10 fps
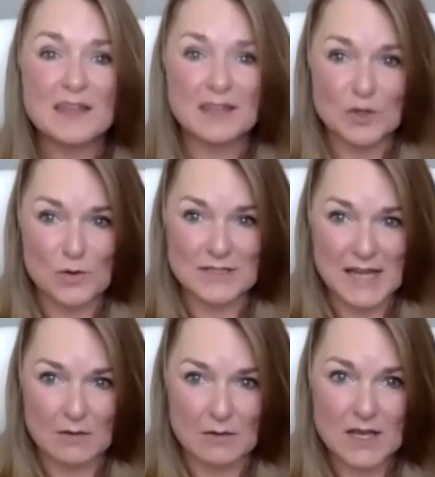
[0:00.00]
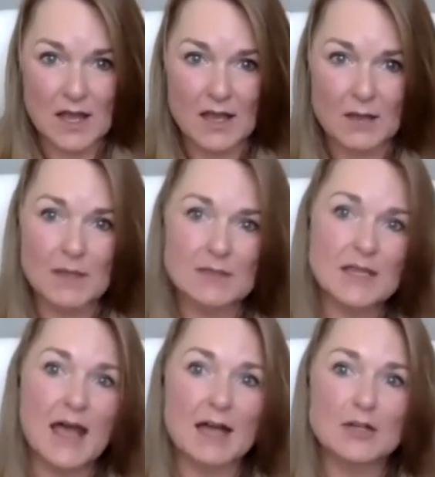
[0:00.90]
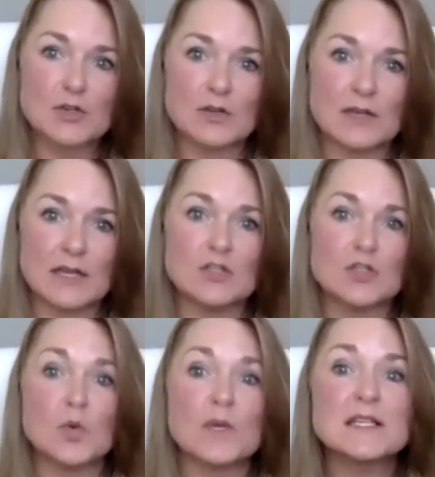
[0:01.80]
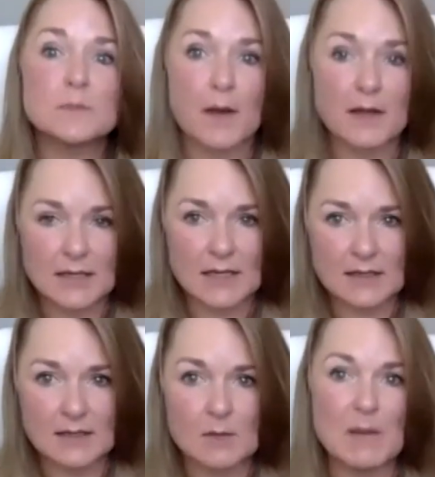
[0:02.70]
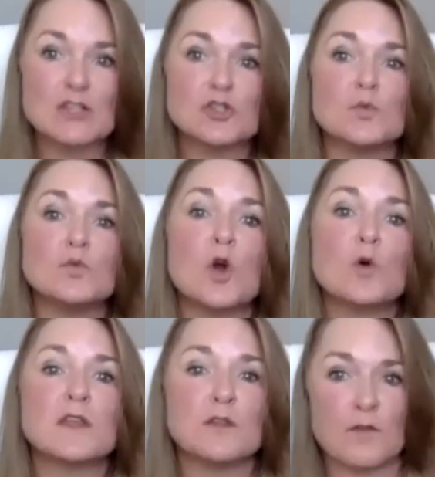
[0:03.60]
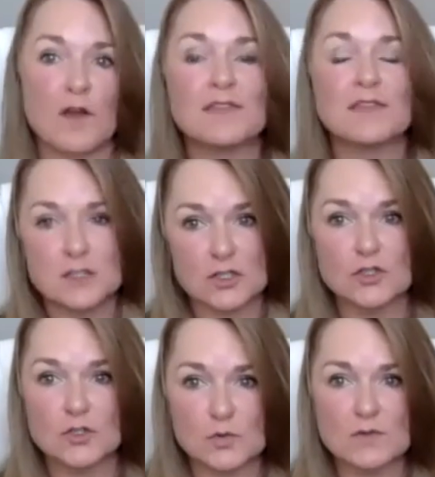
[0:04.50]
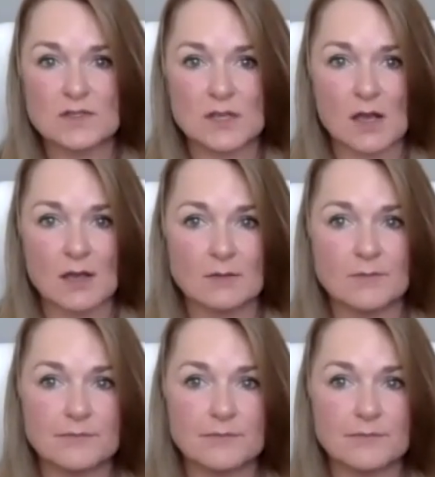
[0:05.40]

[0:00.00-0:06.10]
your downtime and to actually enjoy spontaneity, because you know that you've got the to-dos done.